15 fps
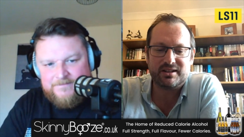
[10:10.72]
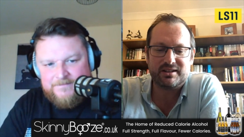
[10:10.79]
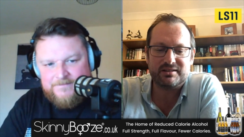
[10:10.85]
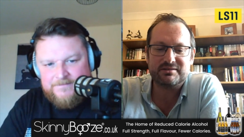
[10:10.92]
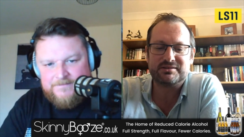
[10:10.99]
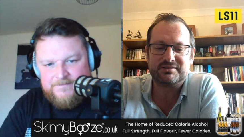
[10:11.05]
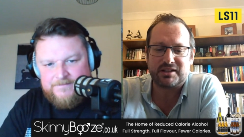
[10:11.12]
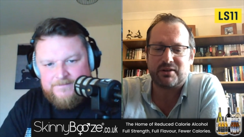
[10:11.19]

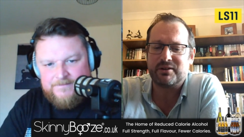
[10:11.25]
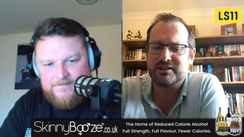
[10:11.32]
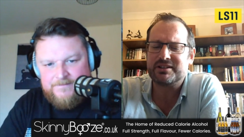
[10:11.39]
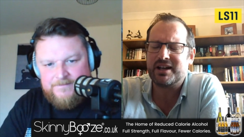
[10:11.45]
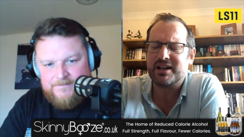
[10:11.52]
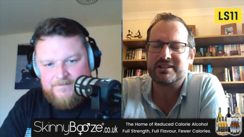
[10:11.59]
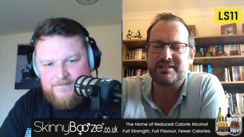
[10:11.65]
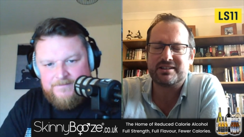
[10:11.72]
Speaker 1: so
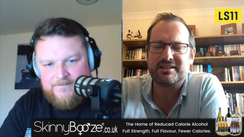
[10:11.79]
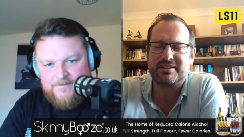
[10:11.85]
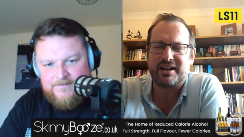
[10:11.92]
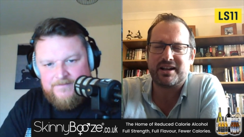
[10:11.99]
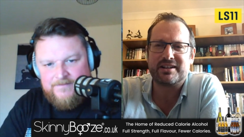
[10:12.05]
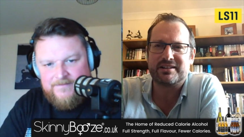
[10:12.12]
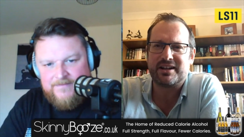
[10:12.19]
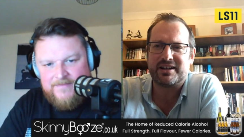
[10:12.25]
yeah,
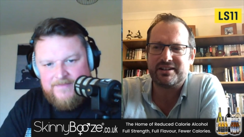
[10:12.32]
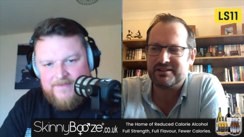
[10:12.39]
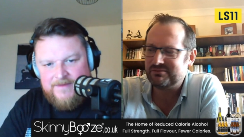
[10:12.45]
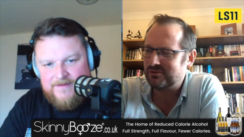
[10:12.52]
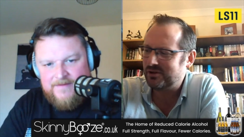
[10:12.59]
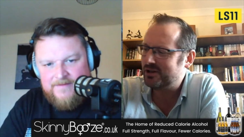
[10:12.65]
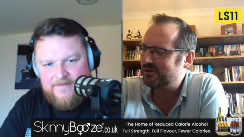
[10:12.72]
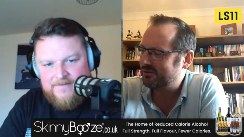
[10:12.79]
they they
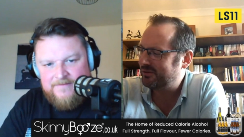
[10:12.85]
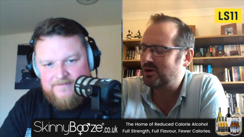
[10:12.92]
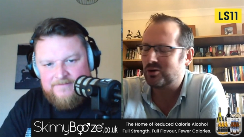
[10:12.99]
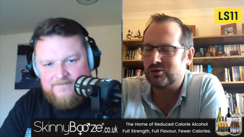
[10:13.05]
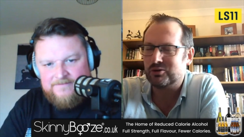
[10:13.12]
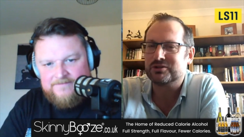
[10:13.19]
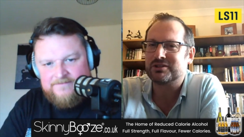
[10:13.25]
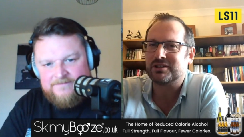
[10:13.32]
will
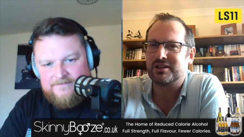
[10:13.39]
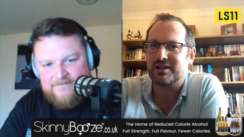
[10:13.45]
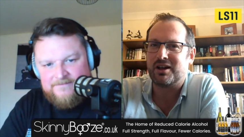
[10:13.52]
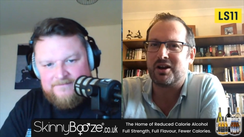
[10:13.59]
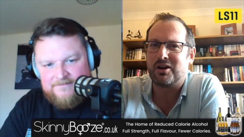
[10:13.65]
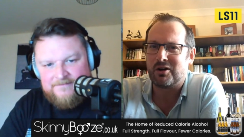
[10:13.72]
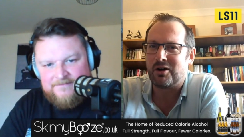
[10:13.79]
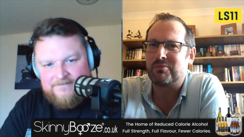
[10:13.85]
cause a
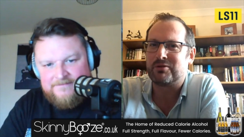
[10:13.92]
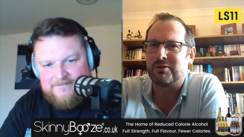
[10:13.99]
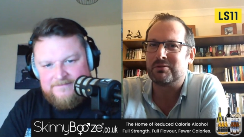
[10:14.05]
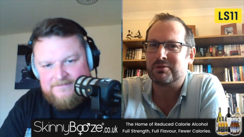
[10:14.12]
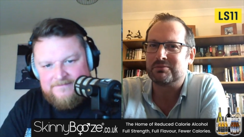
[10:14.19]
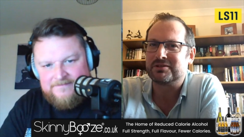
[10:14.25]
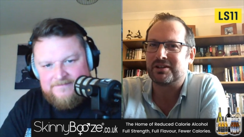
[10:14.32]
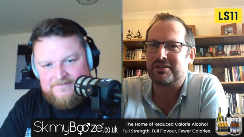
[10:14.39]
lot of
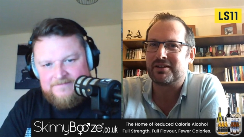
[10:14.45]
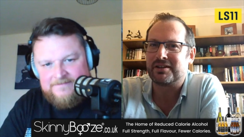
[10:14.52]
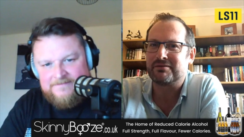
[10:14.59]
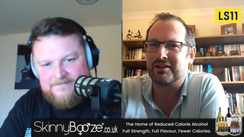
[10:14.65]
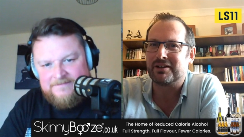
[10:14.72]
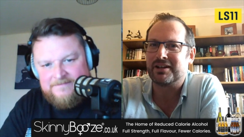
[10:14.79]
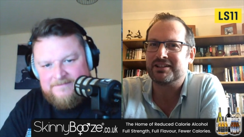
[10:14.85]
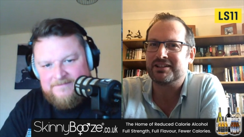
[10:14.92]
problems, I think, for
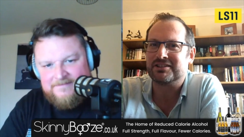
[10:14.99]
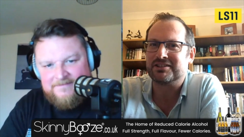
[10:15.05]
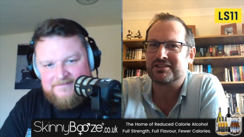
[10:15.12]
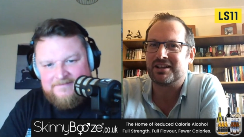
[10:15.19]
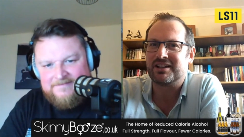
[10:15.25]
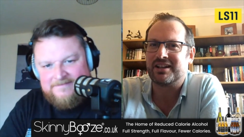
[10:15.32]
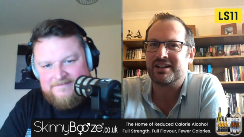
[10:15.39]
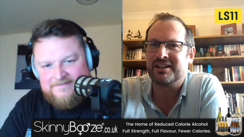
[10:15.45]
Leeds on
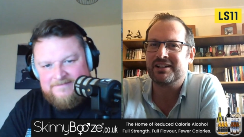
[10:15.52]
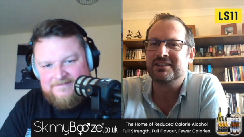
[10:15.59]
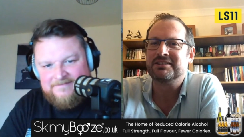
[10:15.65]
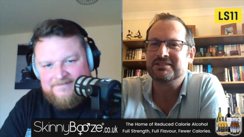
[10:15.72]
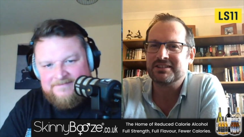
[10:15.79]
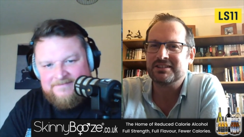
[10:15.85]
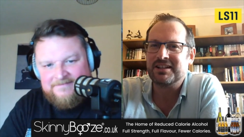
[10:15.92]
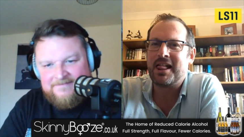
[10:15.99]
Sunday.
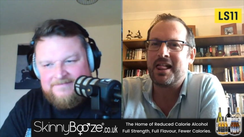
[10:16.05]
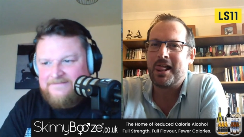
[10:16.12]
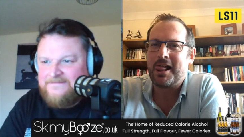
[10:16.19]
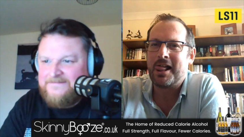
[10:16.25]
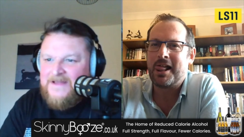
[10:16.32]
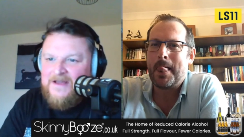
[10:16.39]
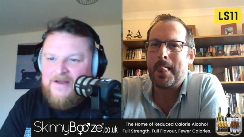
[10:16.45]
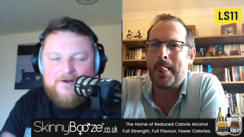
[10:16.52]

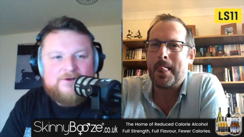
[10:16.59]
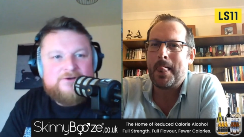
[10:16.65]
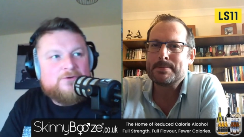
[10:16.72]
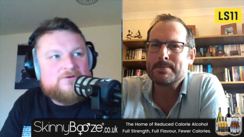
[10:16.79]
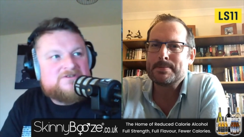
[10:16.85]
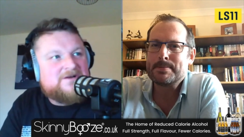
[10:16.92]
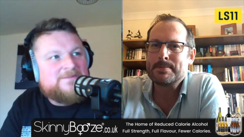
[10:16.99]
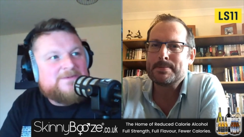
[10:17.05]
Speaker 2: Of
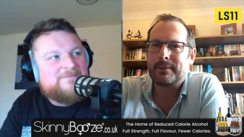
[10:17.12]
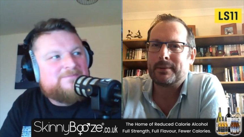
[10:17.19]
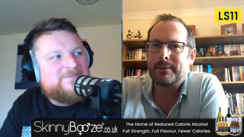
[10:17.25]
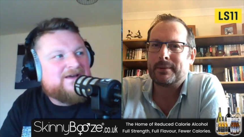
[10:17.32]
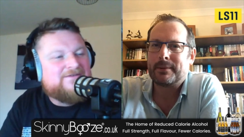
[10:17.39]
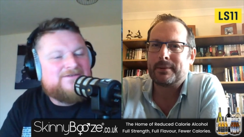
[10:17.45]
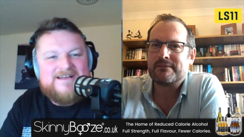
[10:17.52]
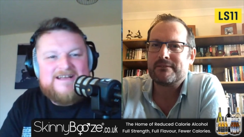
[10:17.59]
course, a, a
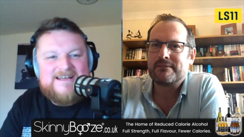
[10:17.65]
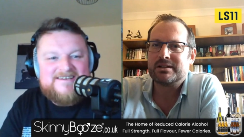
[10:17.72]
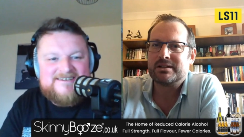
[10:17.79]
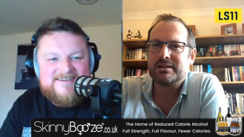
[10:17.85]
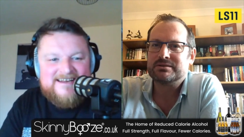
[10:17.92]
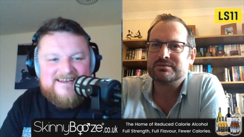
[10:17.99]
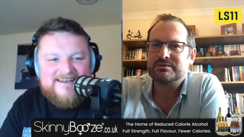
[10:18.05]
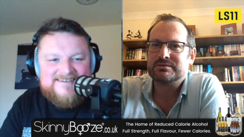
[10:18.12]
bit of a Leeds
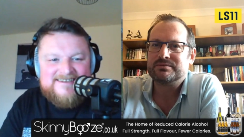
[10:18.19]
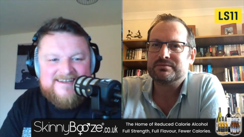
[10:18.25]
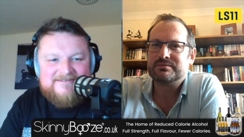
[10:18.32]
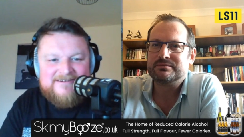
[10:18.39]
link, isn't there,